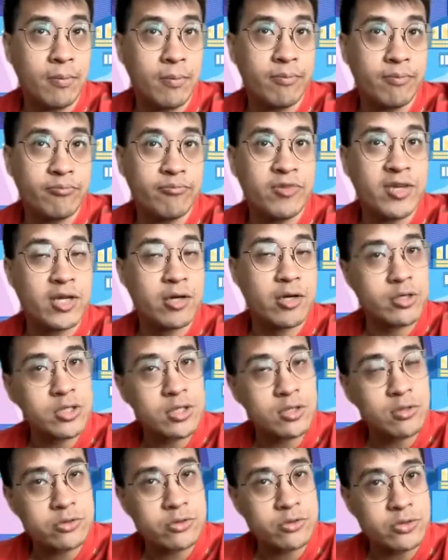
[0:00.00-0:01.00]
The other
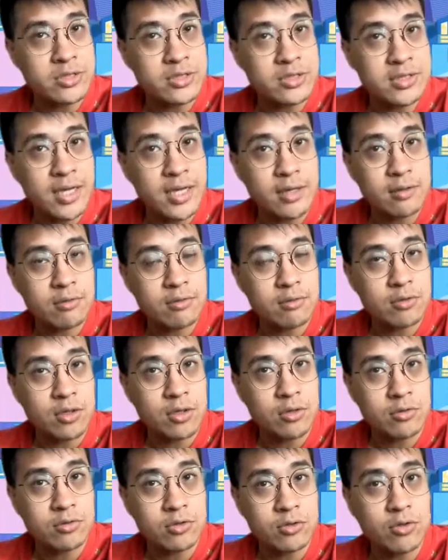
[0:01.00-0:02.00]
question also is that,
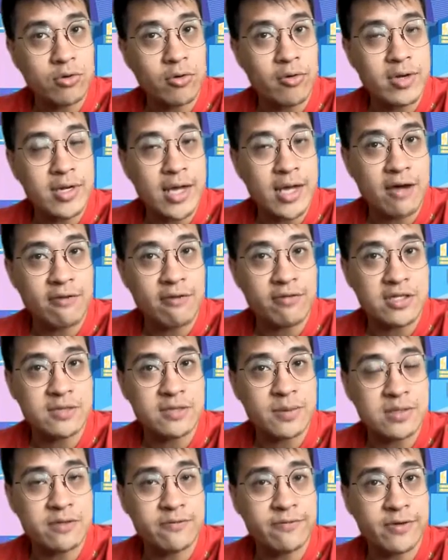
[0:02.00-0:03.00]
do you already have a
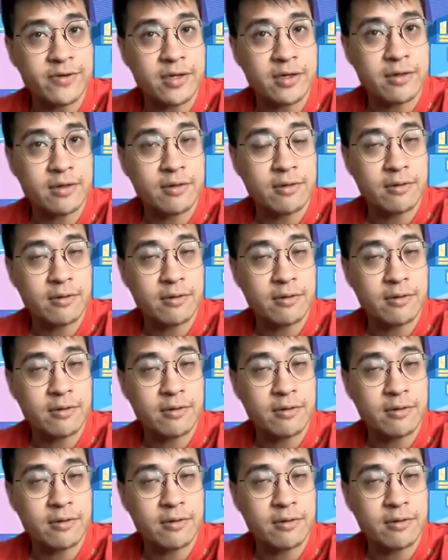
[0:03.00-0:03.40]
specific